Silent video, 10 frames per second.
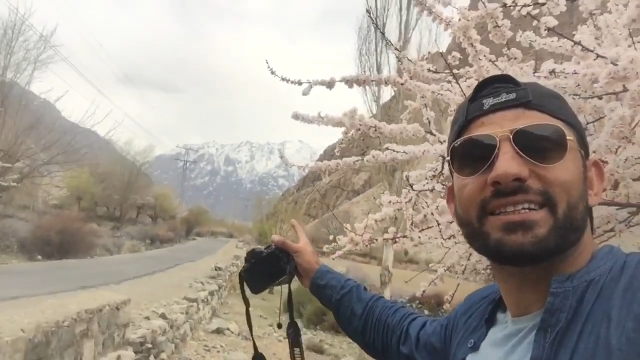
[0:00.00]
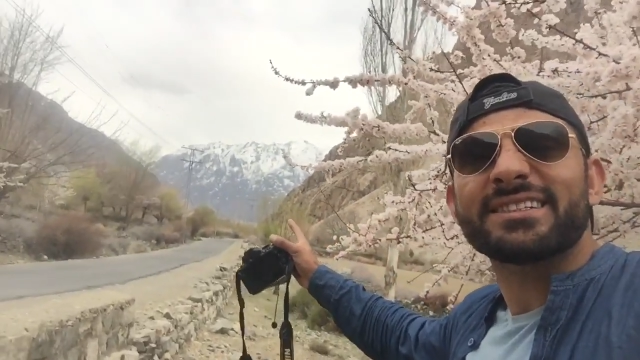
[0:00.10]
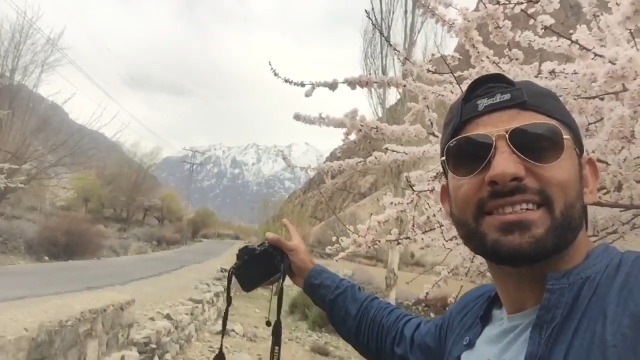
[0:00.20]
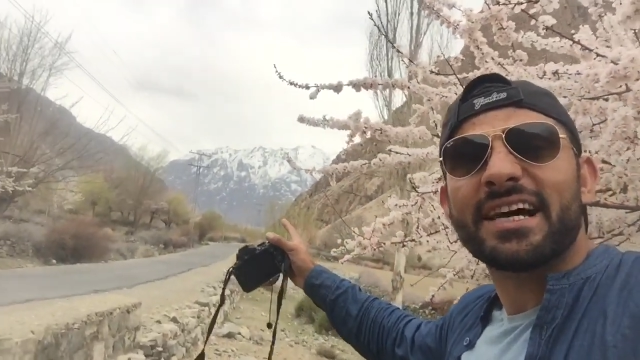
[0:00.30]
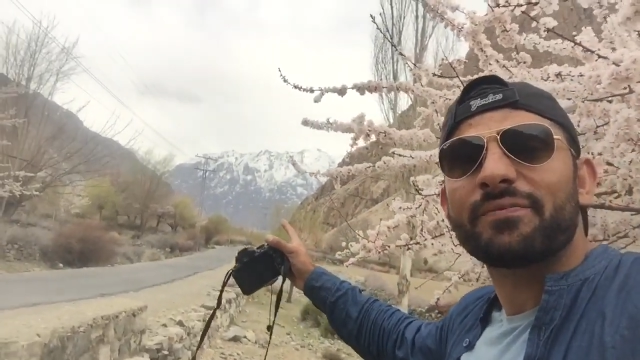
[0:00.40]
This
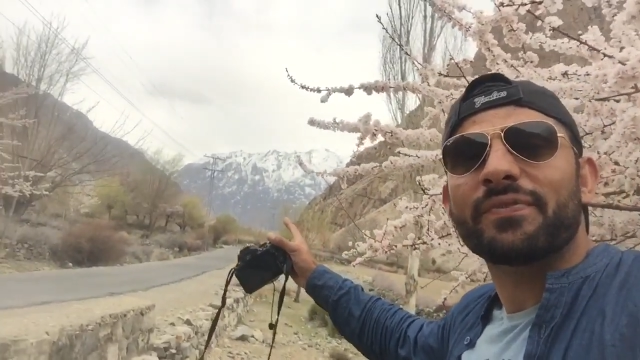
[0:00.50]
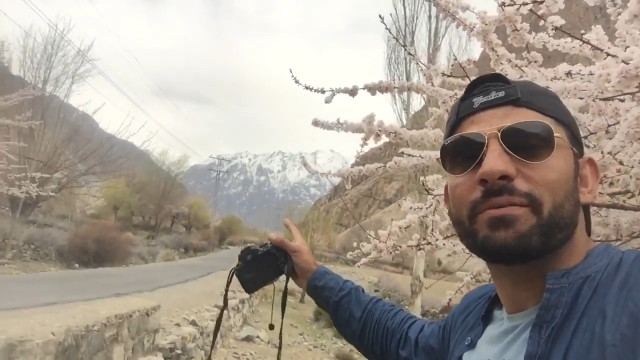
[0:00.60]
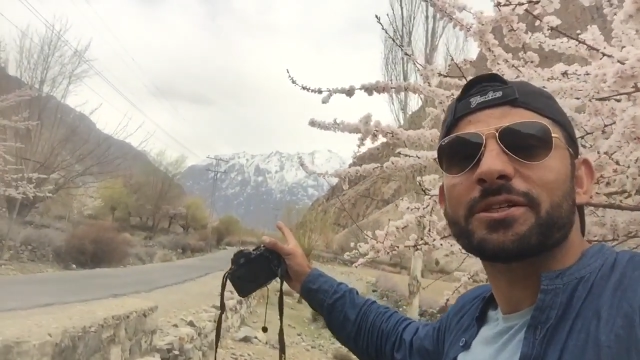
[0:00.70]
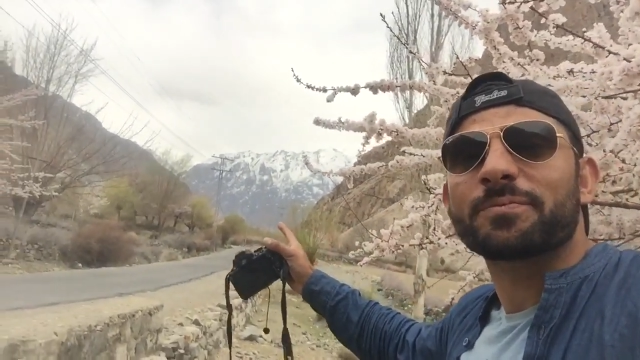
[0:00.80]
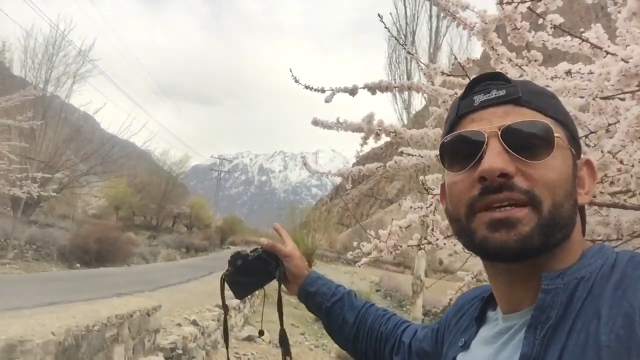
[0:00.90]
is that
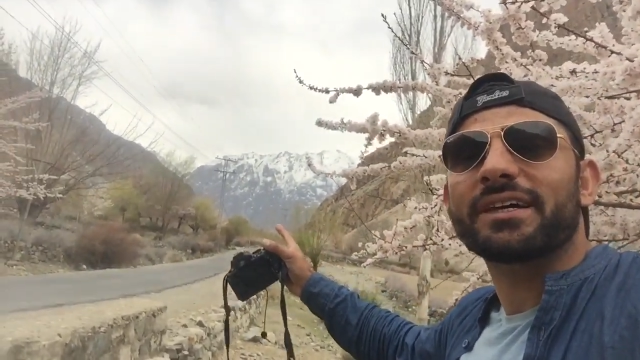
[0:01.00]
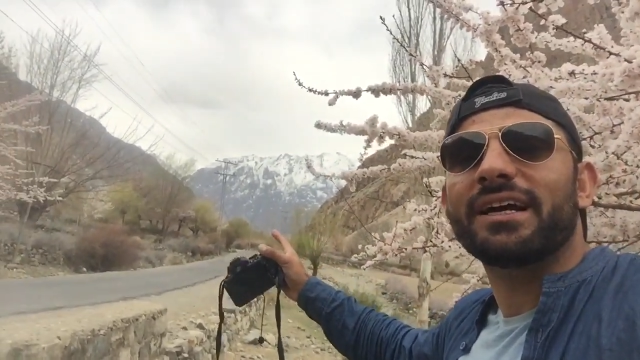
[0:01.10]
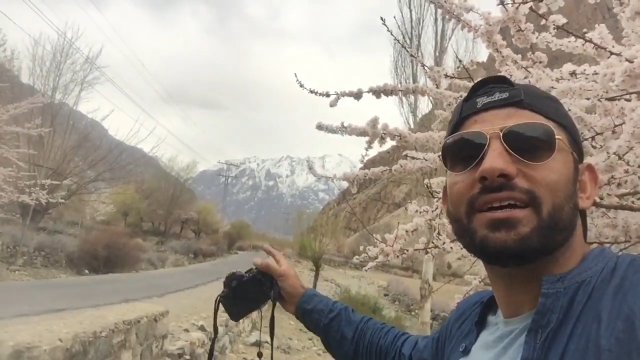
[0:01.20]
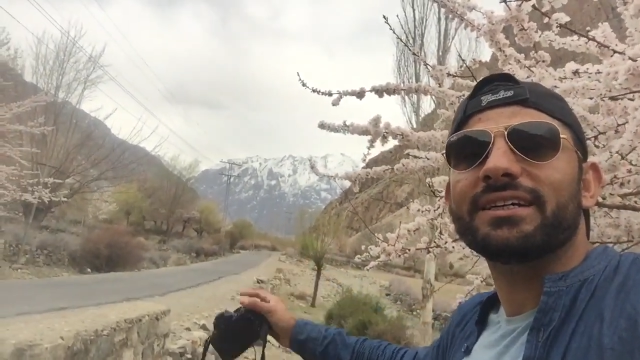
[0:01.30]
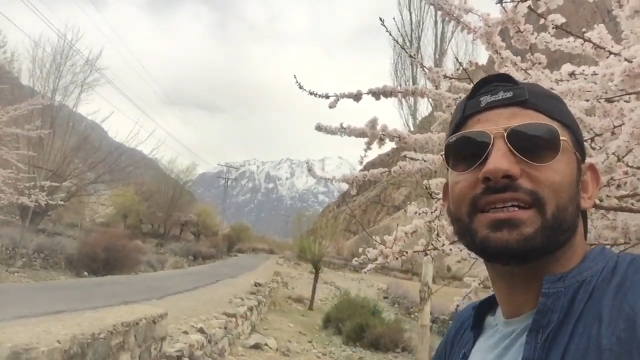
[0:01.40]
famous peak
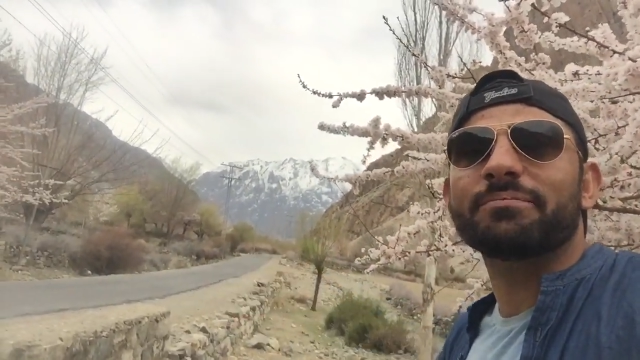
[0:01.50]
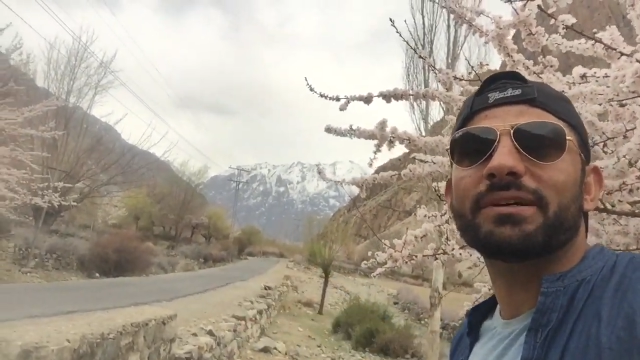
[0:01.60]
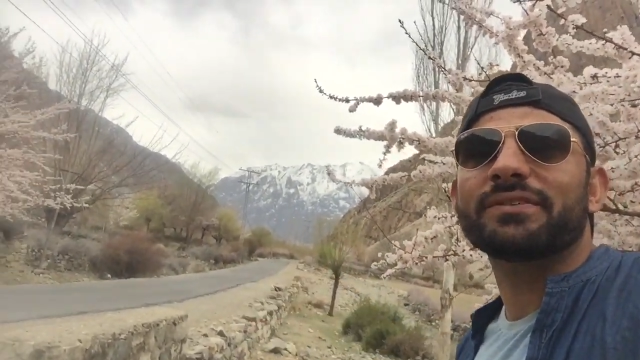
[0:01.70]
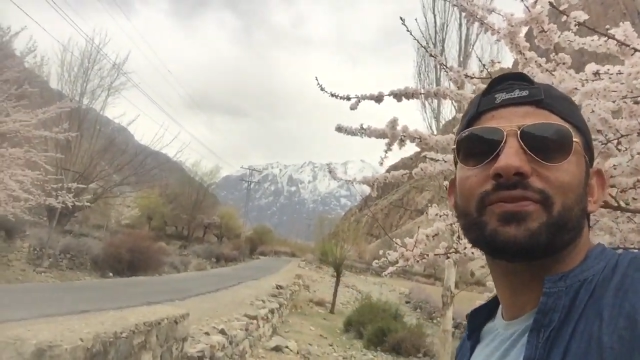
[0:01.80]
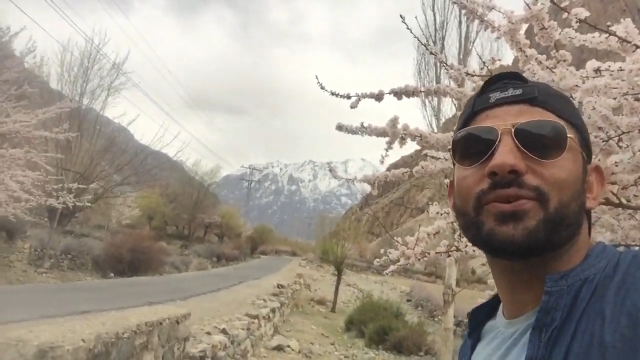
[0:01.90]
I but the